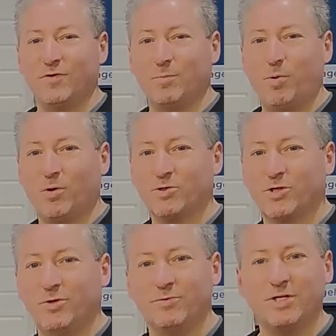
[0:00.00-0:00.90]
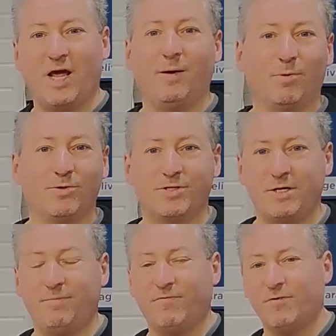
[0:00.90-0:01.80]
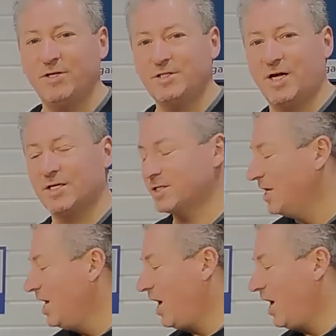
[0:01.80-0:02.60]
for the PulseQ's cable deep freeze test.